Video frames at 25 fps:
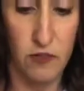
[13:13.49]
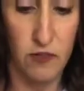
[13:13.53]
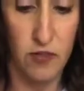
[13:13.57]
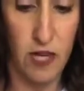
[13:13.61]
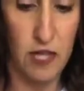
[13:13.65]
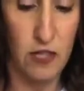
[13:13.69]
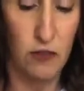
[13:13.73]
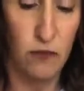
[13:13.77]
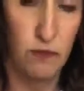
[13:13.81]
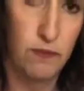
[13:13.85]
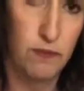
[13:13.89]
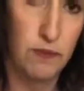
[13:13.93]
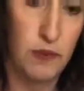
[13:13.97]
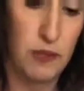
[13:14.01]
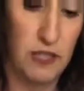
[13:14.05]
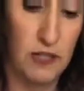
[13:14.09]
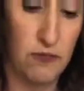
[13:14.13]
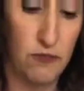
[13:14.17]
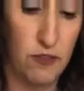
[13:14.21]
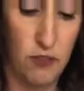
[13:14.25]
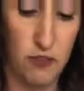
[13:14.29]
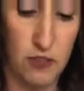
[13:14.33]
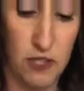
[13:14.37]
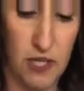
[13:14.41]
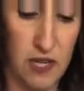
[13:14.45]
I don't
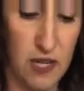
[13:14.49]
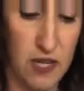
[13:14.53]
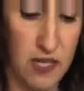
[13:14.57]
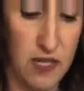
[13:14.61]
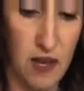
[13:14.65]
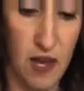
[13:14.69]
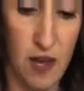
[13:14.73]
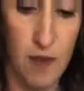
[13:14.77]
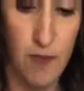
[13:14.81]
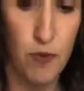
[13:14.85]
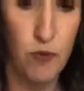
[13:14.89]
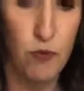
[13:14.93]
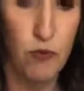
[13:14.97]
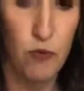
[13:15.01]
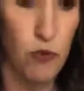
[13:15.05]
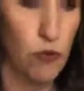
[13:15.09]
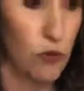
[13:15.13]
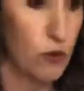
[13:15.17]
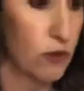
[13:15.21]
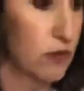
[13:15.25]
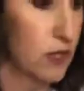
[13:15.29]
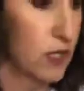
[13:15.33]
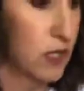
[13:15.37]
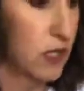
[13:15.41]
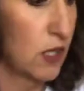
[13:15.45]
believe there's any type of
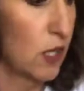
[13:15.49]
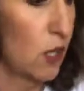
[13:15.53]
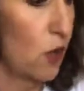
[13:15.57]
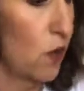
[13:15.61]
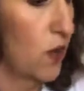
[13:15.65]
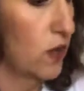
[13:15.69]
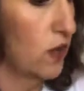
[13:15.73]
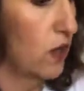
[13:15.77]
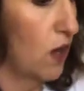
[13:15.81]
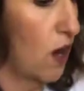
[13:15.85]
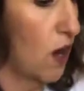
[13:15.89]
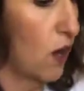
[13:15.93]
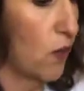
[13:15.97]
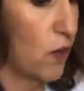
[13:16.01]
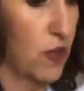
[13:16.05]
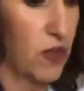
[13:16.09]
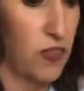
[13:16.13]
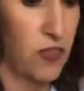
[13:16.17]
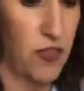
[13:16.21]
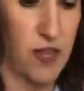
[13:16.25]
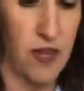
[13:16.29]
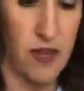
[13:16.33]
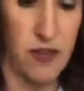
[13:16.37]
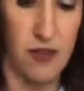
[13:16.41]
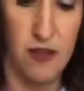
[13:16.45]
rules to go along
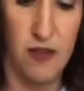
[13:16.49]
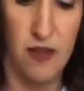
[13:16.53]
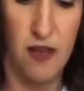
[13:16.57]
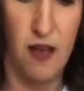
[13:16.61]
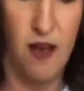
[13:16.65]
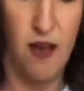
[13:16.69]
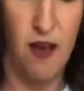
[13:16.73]
with it.